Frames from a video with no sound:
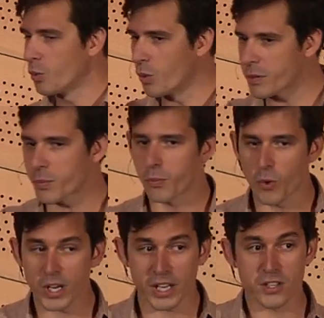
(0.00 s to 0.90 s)

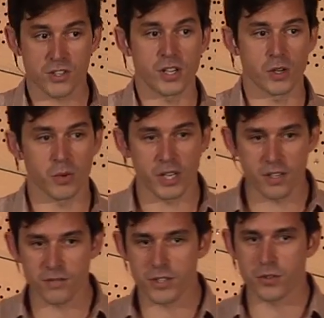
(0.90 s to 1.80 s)
One engineer, one
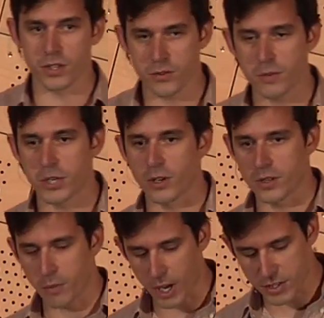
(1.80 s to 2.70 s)
individual contributor
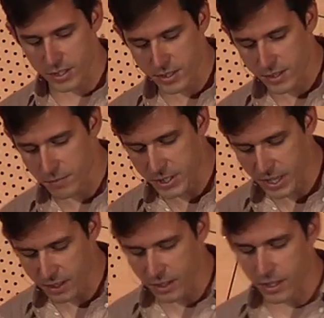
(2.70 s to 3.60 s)
on the project is named the
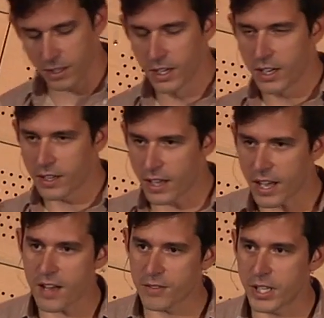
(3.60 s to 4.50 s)
tech lead, and they
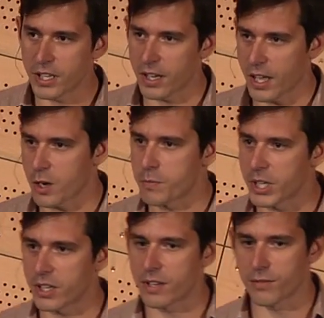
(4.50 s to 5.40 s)
have the
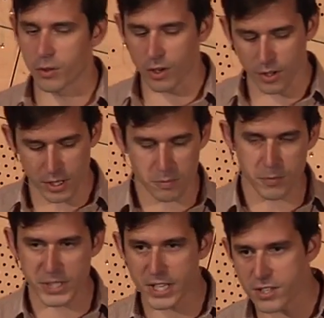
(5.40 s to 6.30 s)
accountability for all the
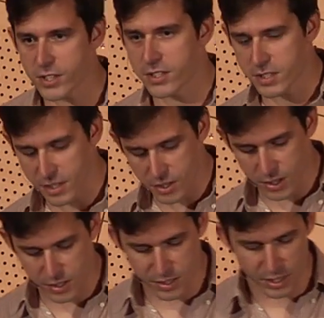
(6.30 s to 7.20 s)
implementation
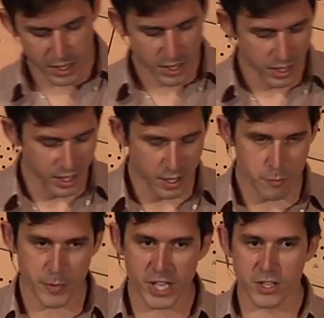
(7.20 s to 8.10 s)
decisions,
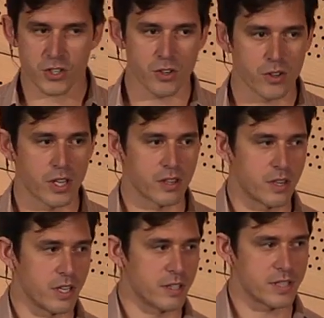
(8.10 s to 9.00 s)
making sure
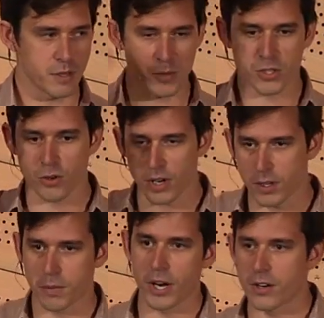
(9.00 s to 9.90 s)
that the team is
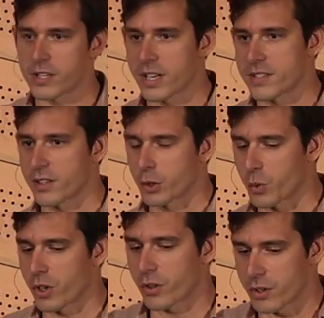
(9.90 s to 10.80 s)
correctly prioritizing the
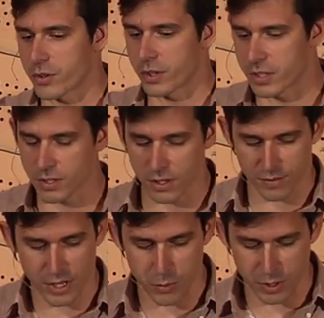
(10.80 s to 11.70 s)
work they're doing to
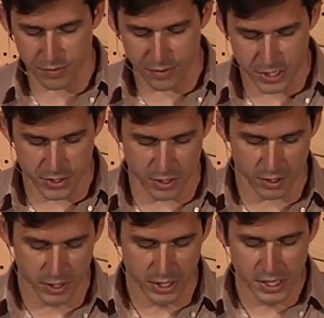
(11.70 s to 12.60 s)
deliver that one
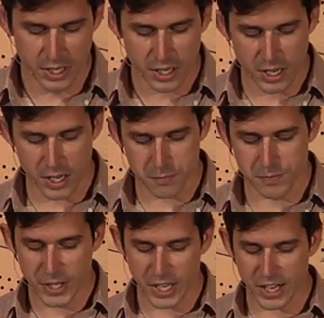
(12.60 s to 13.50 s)
feature.
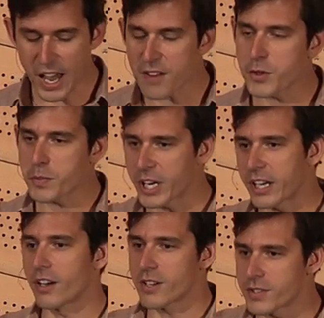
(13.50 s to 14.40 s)
And
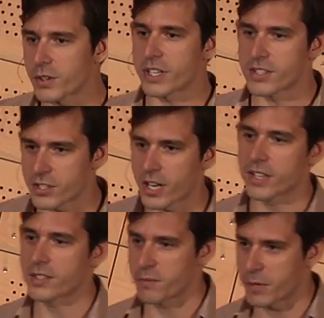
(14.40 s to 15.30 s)
everybody also gets a
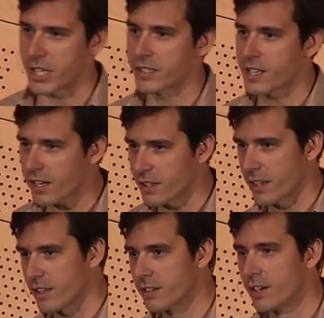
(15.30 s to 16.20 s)
chance at being tech
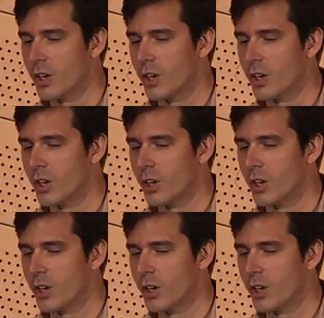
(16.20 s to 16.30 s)
lead.